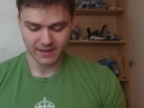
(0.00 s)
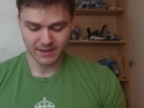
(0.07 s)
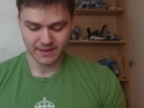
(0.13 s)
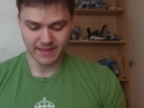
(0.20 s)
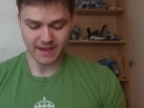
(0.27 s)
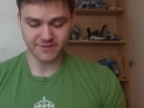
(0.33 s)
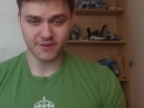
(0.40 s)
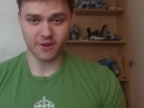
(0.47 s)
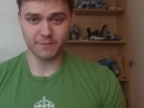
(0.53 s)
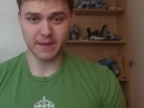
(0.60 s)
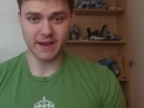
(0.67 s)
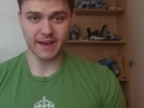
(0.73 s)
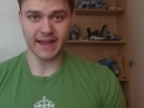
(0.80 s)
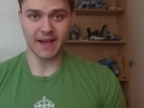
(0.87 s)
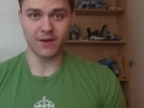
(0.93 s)
That should have been
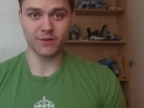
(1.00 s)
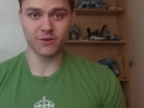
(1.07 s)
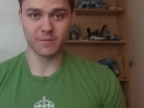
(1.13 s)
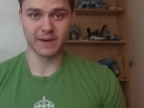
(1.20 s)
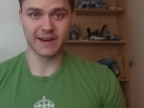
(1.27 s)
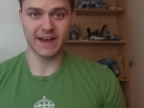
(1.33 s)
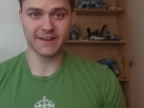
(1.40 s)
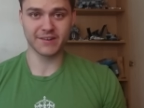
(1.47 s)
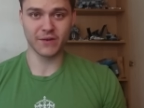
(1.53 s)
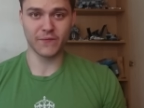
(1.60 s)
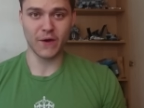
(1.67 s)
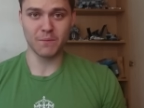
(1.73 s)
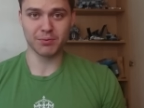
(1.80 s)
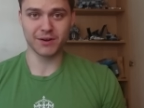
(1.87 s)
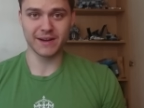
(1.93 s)
a counter, but it actually
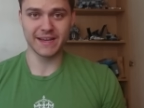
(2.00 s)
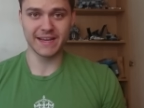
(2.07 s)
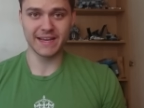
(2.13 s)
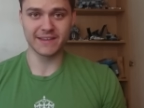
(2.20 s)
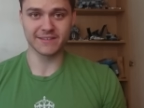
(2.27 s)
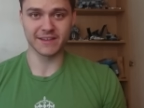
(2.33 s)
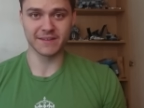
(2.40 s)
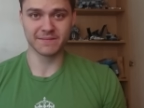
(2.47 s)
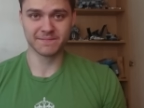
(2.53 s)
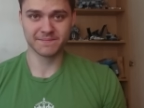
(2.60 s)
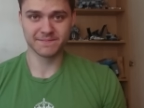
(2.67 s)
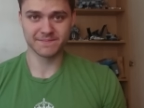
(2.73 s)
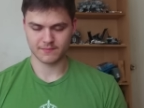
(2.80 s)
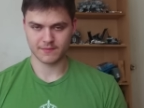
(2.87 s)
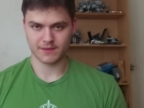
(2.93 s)
felt pretty easy.
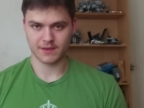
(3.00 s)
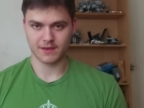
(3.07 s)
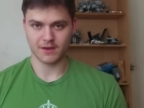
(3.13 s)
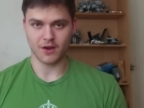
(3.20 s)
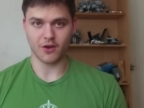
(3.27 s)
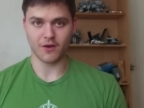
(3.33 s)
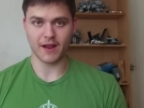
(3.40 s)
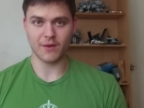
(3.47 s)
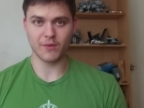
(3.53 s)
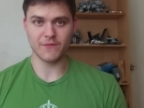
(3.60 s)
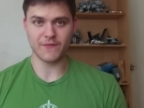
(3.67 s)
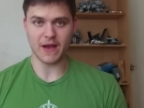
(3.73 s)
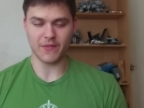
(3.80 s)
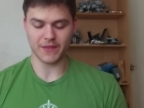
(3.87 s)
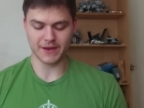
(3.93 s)
Alright, we
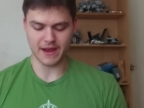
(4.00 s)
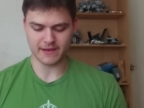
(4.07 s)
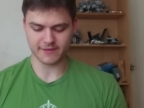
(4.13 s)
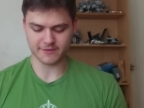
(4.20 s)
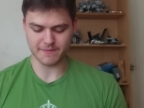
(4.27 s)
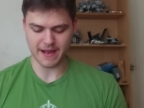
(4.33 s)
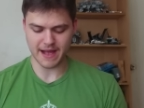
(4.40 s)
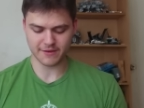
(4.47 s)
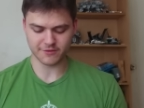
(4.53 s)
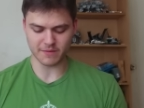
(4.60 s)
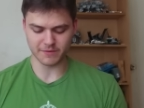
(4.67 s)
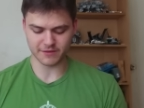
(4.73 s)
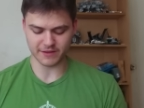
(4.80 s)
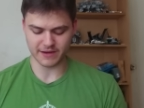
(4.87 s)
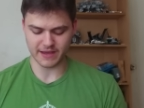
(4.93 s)
found the next match. I'm
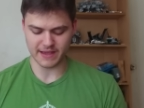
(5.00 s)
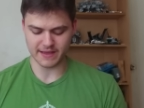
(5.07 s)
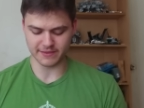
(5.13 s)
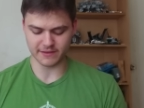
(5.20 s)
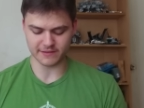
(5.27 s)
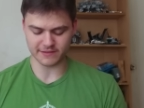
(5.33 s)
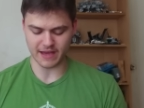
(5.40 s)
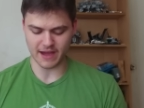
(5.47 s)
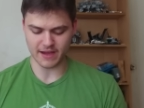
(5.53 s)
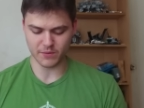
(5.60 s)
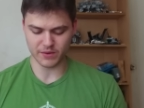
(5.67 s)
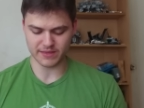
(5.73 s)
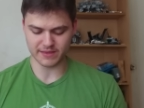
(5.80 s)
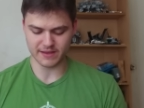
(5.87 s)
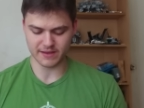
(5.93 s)
just going to hit this guy
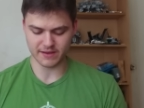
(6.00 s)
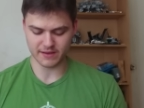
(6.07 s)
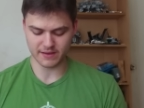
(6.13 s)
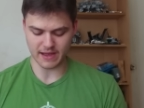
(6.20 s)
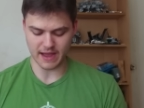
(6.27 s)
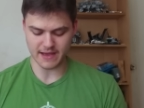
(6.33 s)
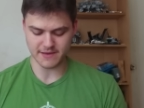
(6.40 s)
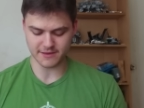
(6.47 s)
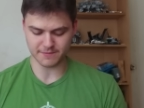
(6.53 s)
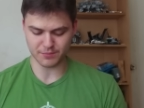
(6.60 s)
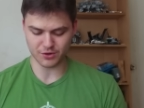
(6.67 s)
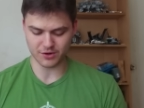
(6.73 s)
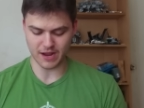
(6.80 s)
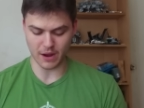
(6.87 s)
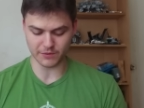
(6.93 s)
with the Ice
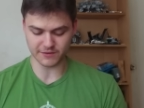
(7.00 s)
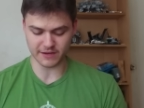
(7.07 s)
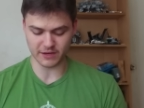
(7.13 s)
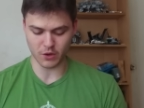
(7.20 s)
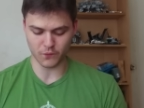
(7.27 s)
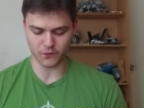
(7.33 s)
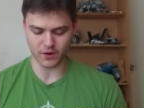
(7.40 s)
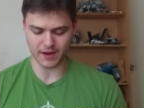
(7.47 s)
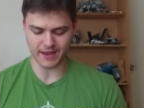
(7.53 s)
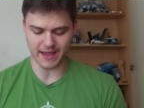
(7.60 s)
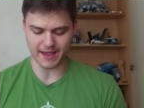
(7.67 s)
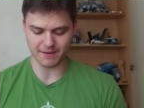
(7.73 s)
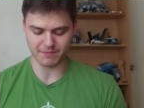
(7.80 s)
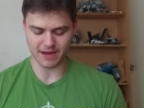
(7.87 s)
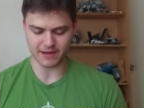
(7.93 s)
Spirit. I was going to go for a
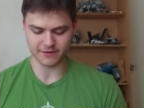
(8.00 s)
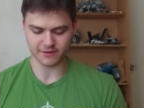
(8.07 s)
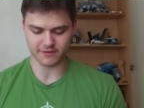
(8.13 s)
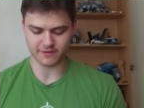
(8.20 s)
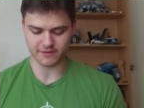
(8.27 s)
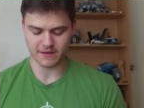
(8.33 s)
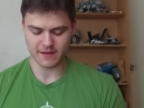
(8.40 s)
gang, but I'll just